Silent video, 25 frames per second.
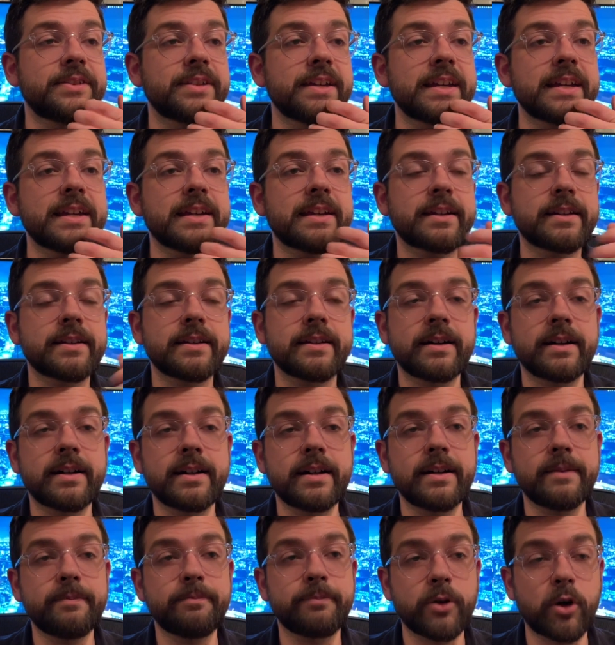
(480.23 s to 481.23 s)
think,
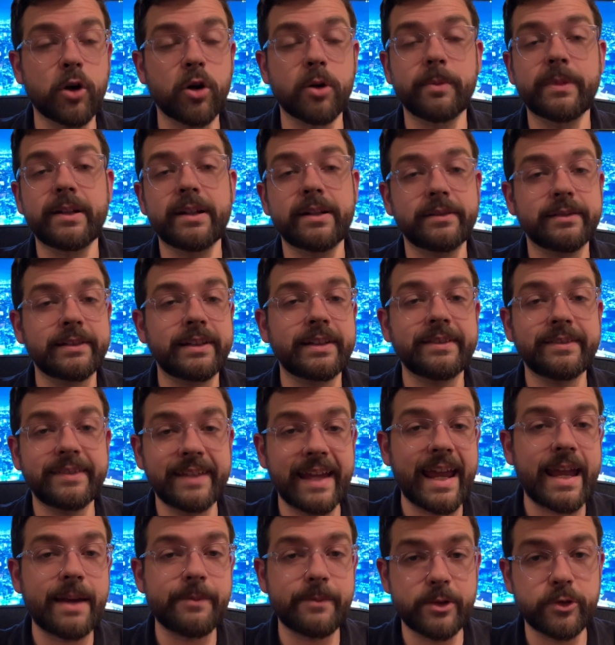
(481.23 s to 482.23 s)
permanently
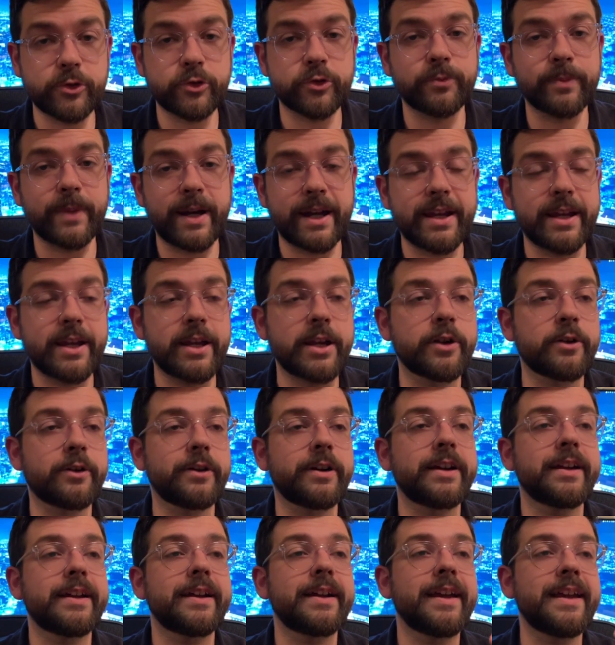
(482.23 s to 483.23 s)
damaged my
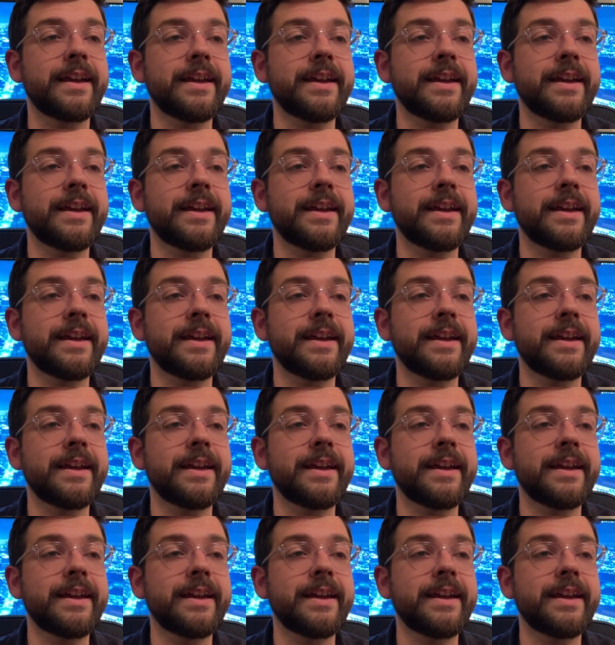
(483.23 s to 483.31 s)
hearing.